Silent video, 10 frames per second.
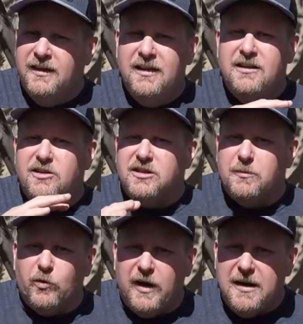There's
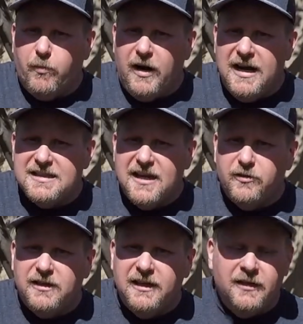some great brands
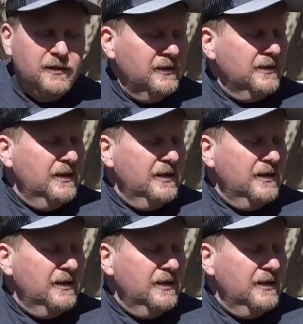out there.